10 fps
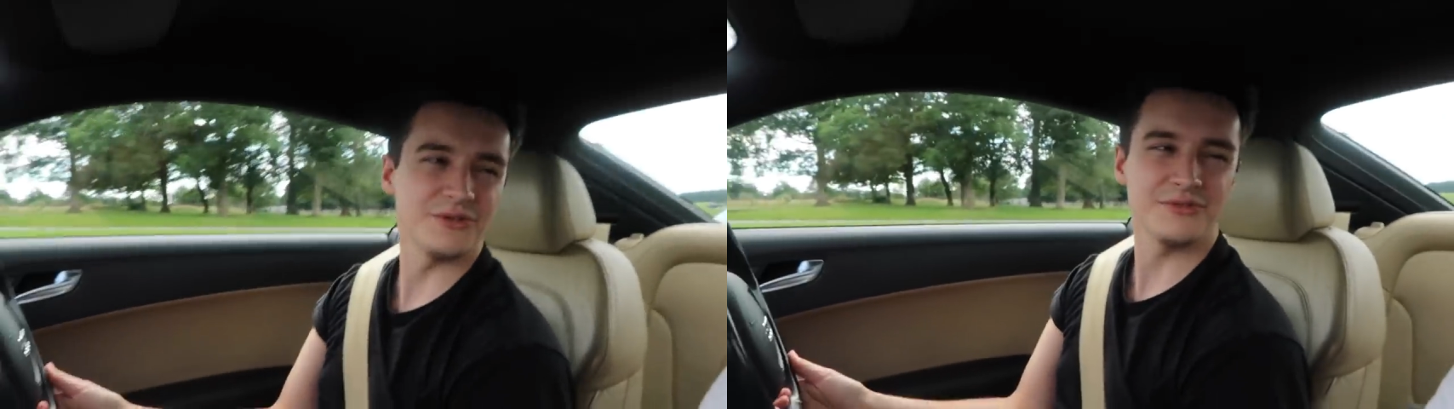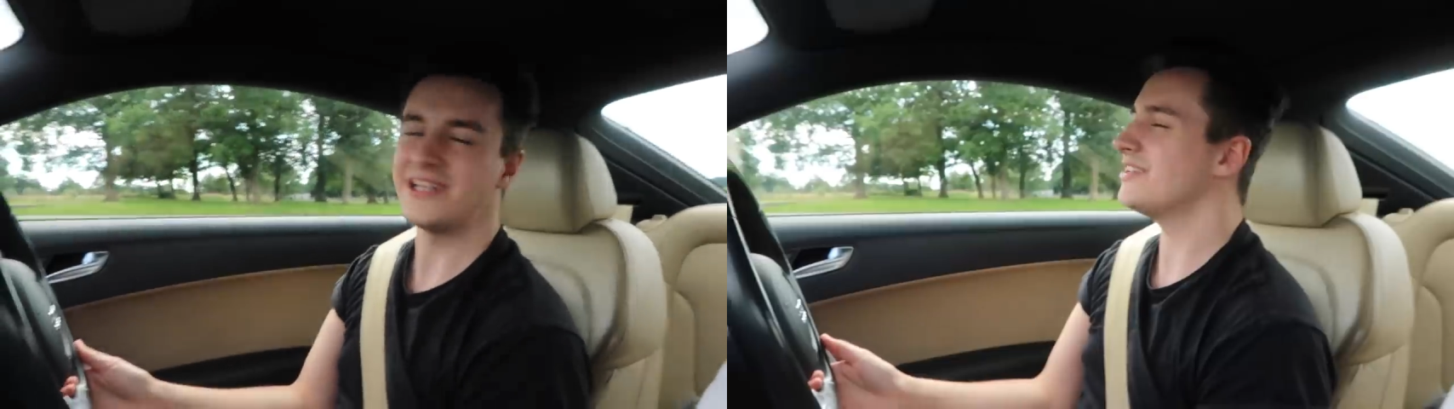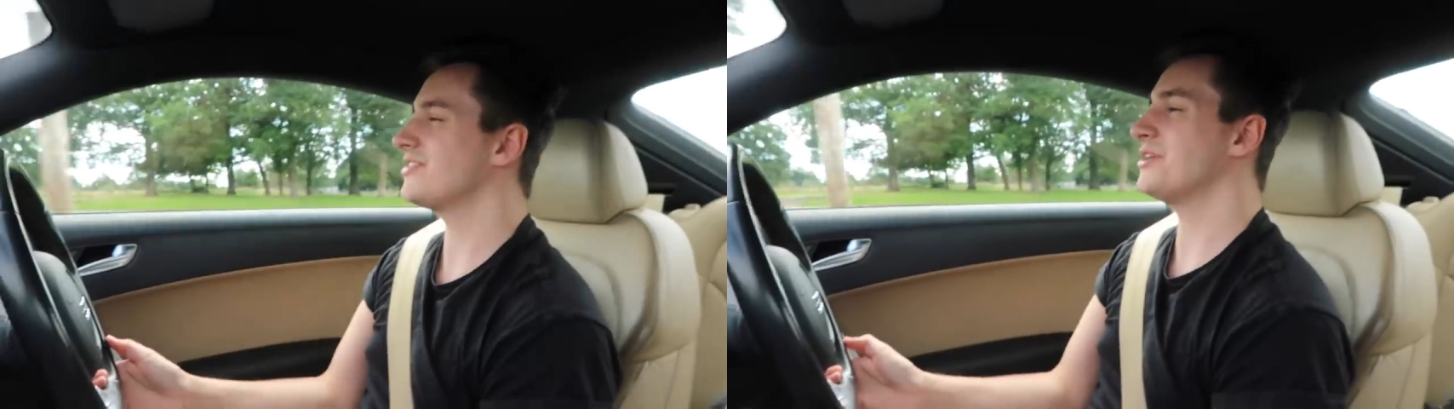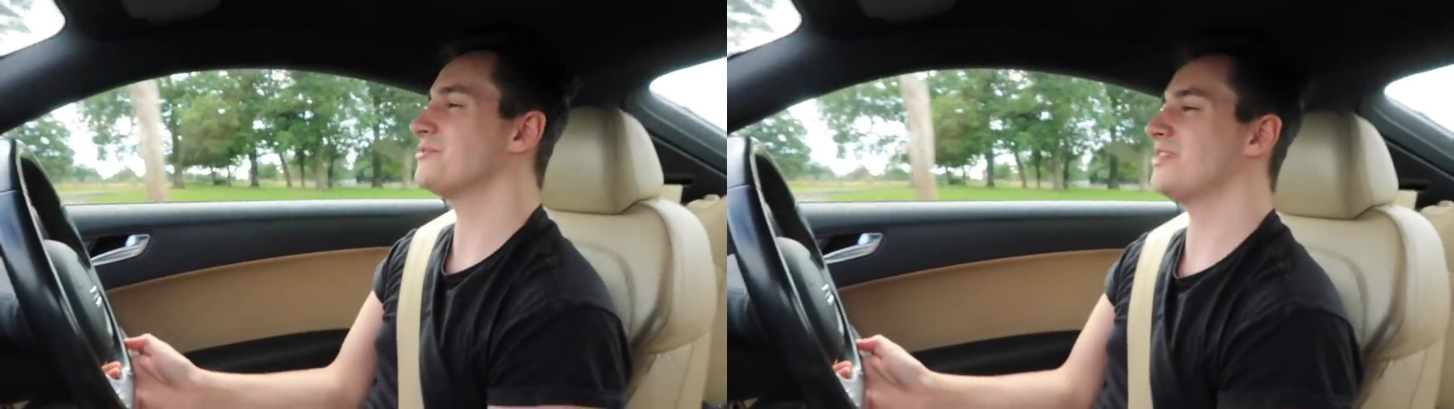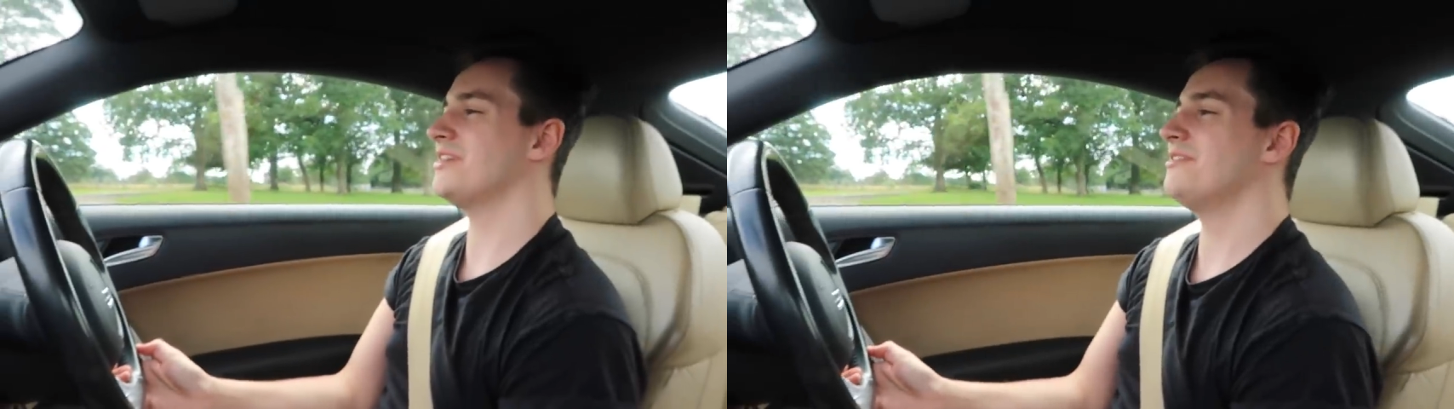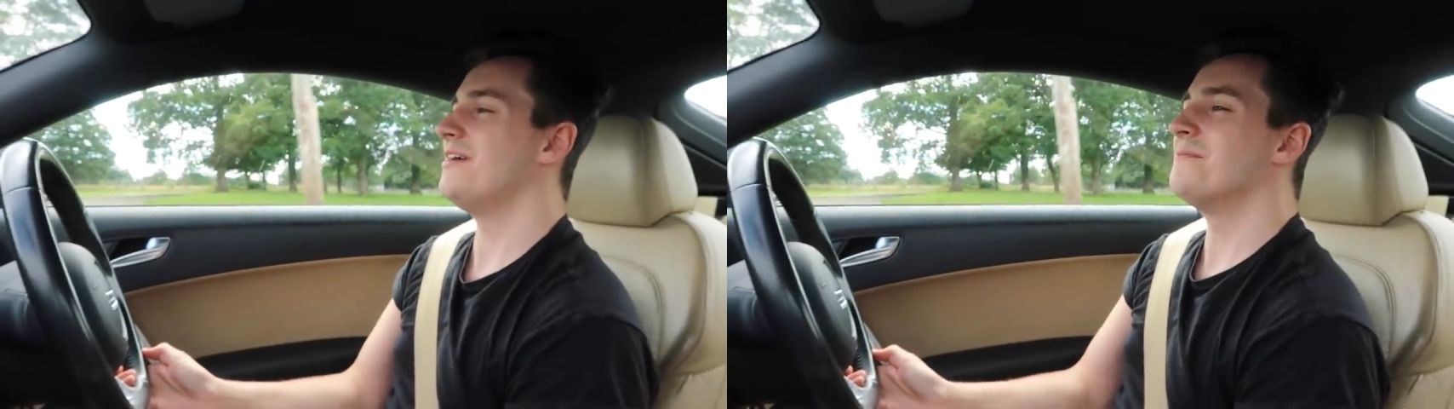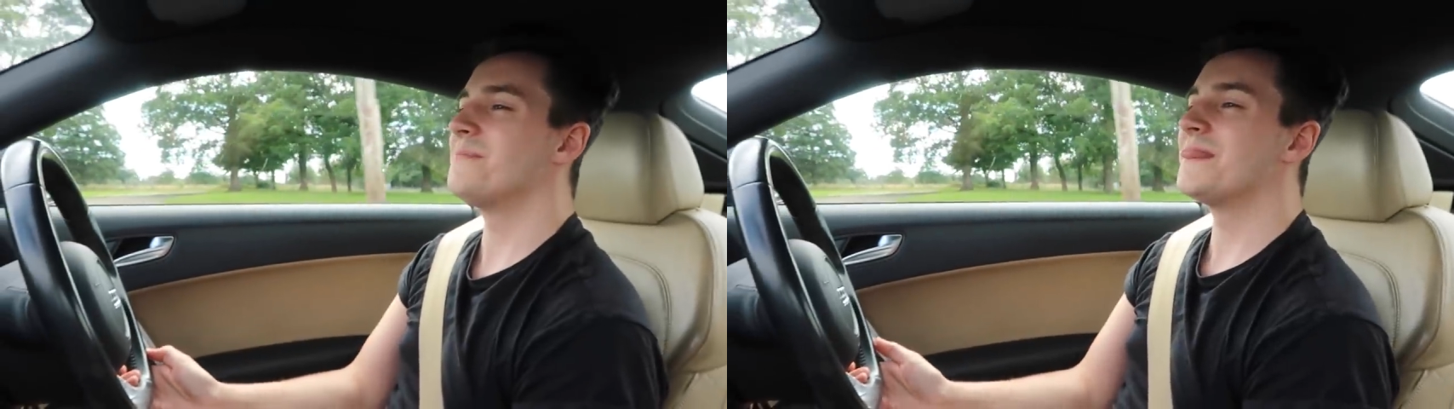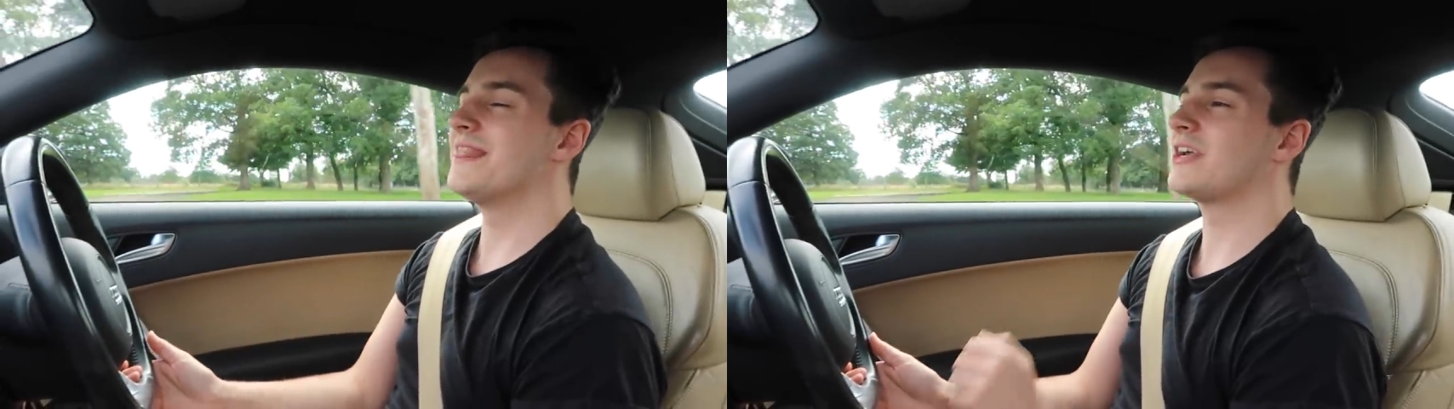two or three years ago or so?
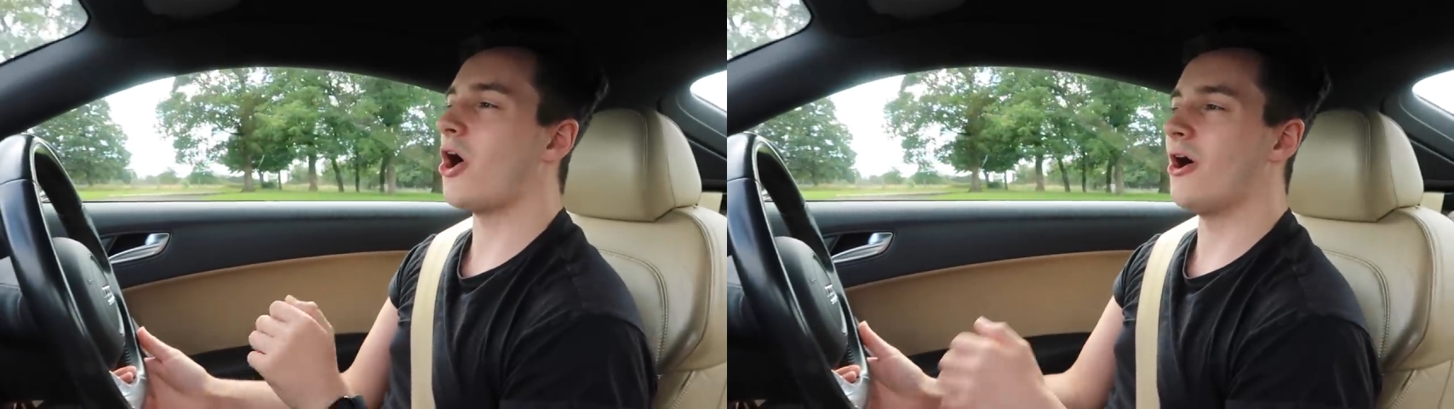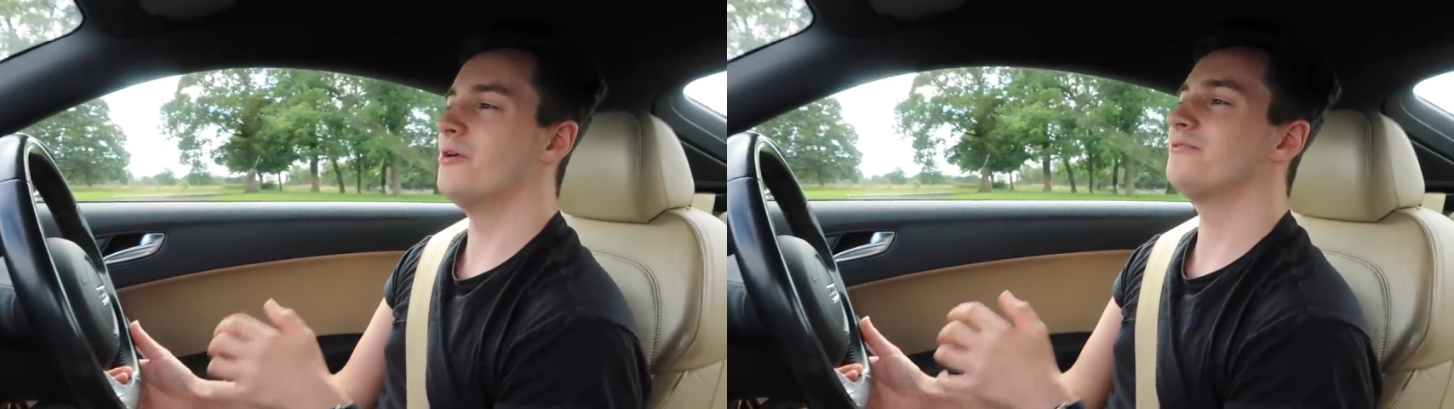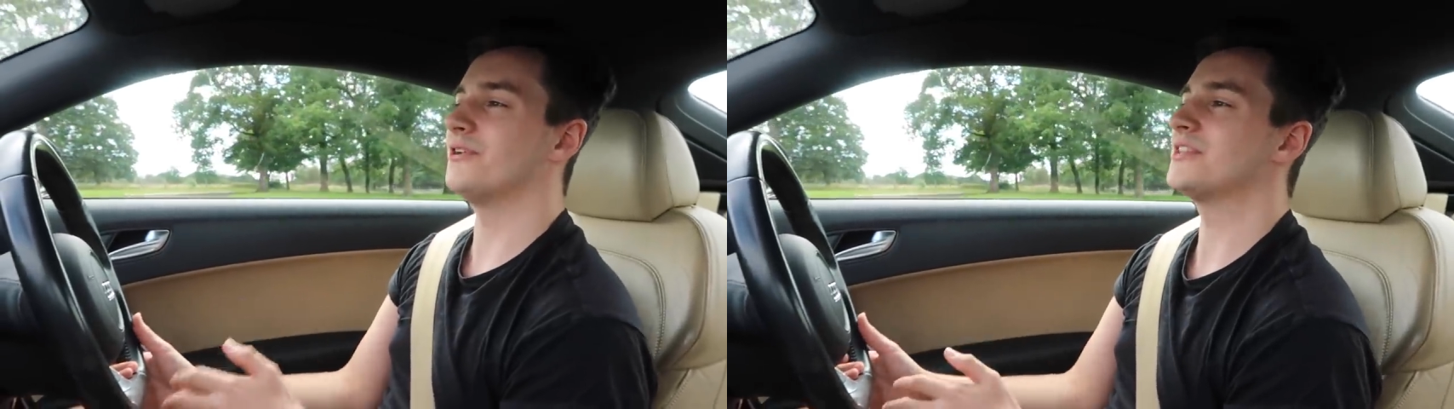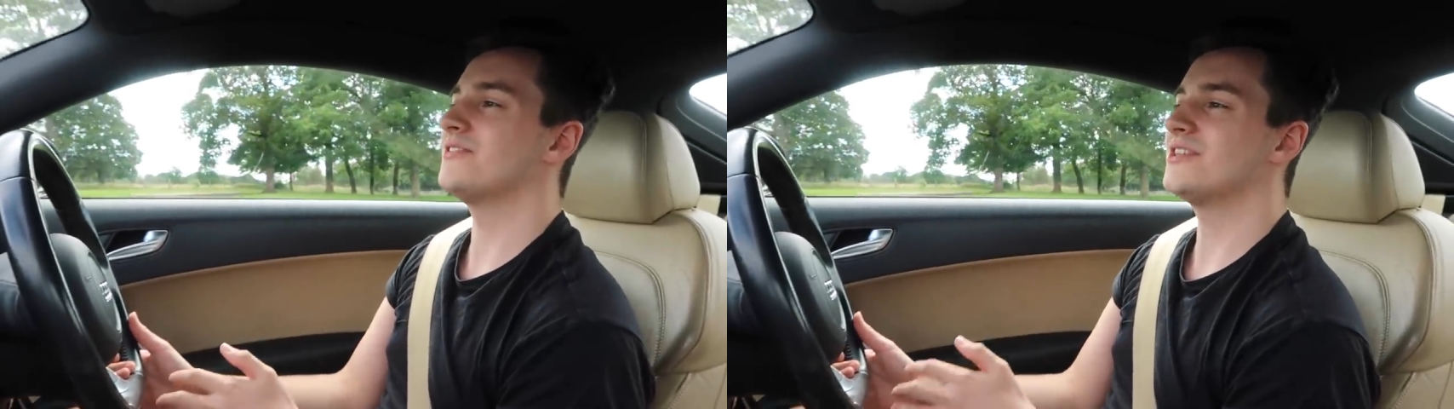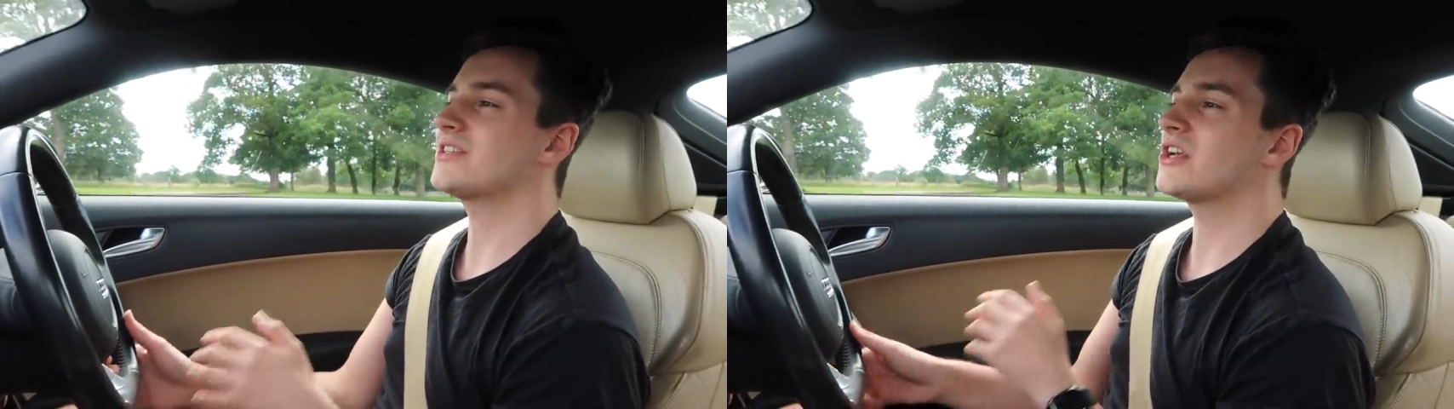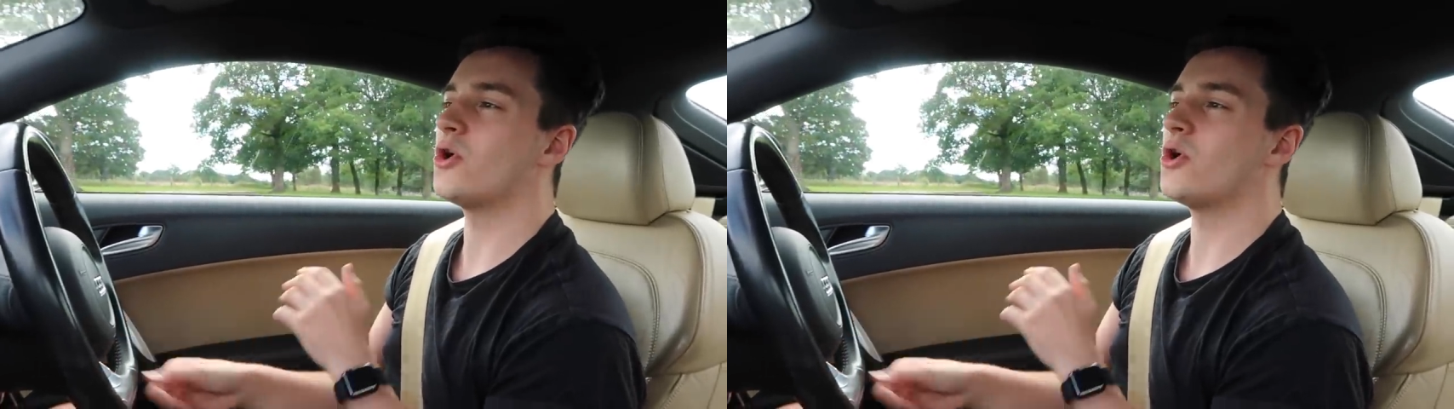Yeah. The car in front of us